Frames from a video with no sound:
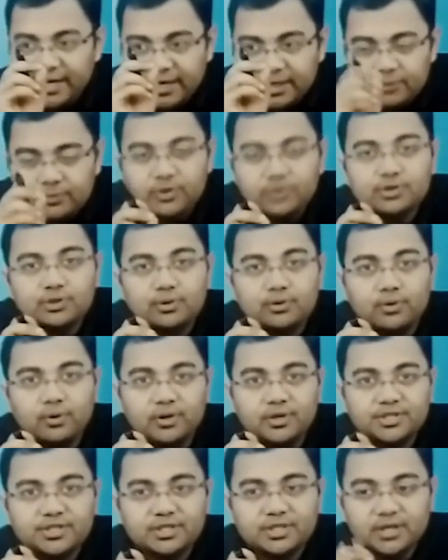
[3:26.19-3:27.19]
It was
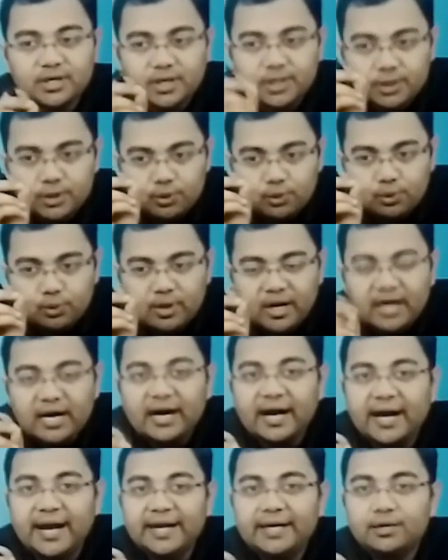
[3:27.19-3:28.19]
launched to a
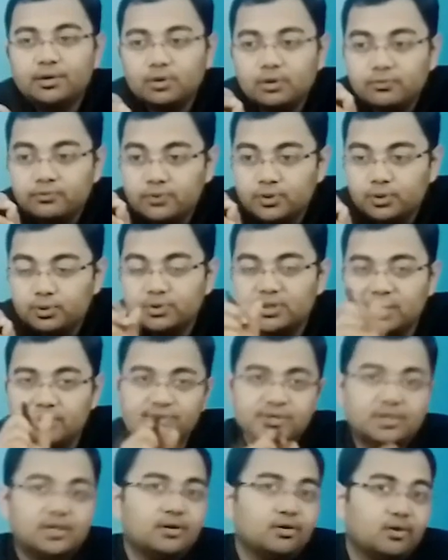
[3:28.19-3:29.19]
height of
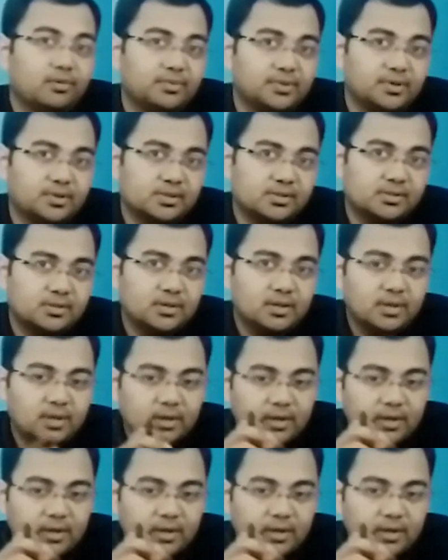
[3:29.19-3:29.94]
2000 kilometers.